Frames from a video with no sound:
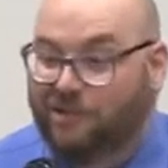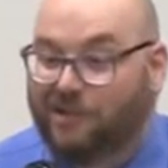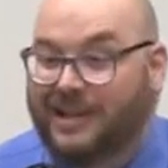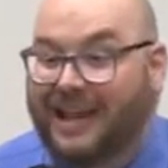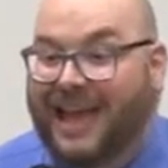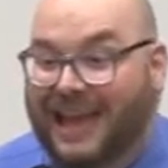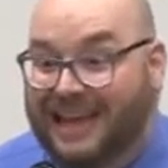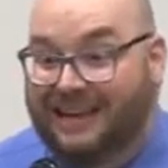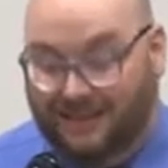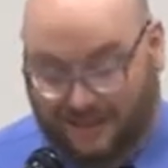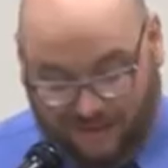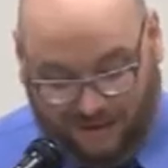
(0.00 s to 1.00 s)
she
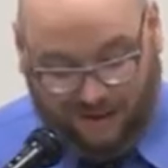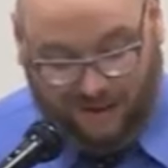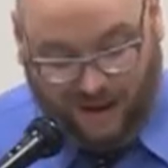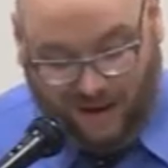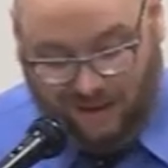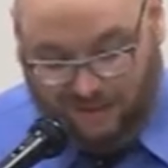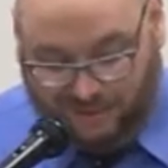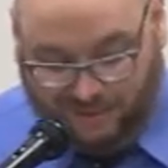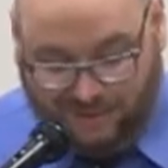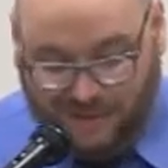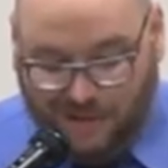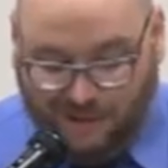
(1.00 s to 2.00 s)
hated our
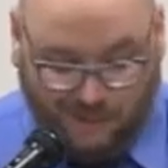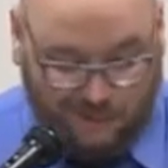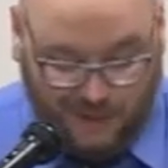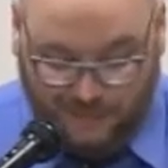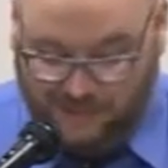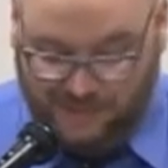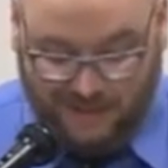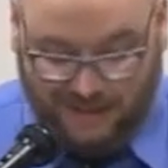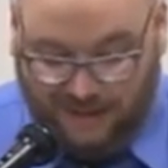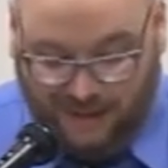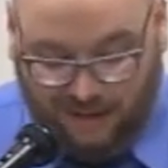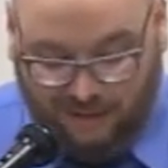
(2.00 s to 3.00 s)
house, the rips in the
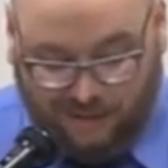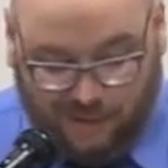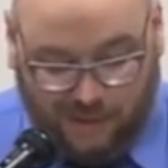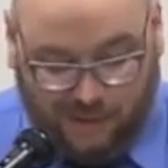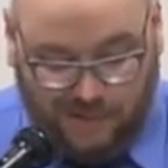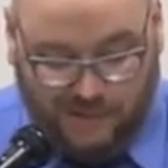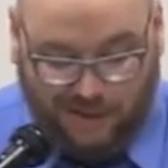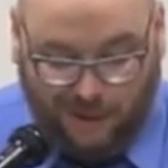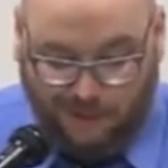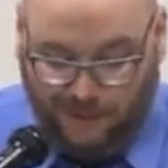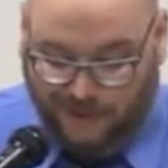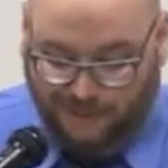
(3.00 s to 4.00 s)
couch, how I couldn't
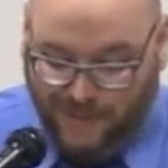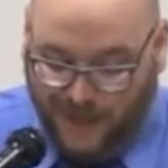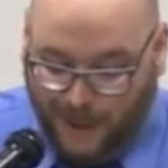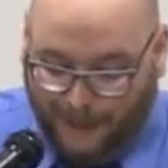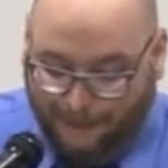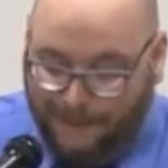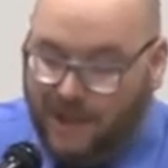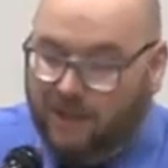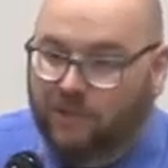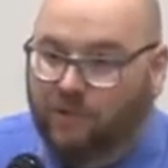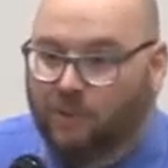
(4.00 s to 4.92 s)
help but pinch